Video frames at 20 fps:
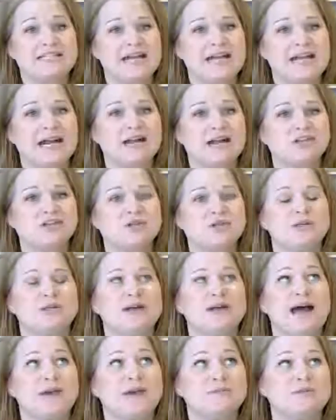and I actually
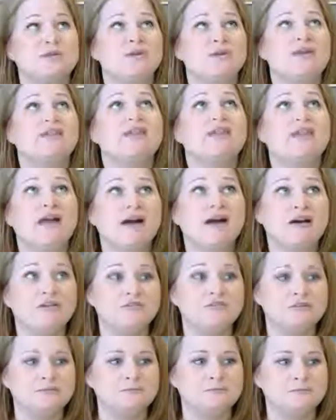absolutely
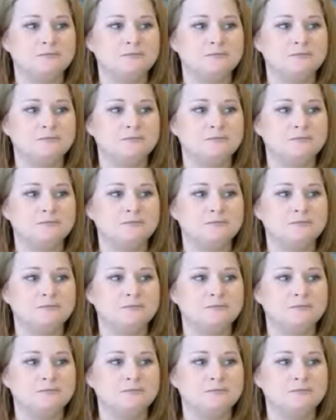love